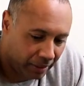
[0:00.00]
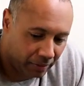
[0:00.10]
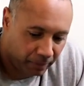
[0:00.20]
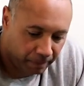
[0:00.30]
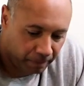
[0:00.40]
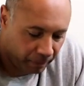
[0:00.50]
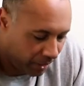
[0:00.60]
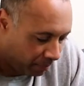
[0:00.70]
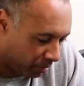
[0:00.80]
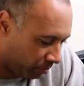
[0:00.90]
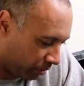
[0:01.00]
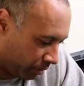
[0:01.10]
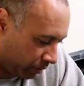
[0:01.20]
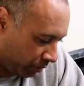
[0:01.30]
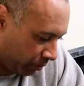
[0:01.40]
that'll, that pretty
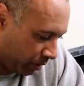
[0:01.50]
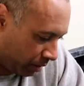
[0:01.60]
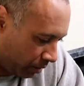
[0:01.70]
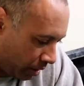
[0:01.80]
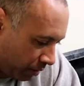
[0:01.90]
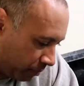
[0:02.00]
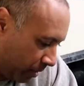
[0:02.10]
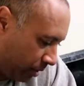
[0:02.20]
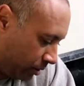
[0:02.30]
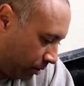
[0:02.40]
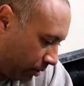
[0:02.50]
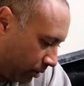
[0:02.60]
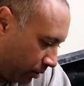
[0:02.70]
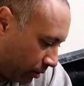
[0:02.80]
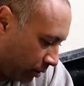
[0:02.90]
much concludes the exhaust, man.
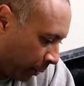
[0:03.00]
That's,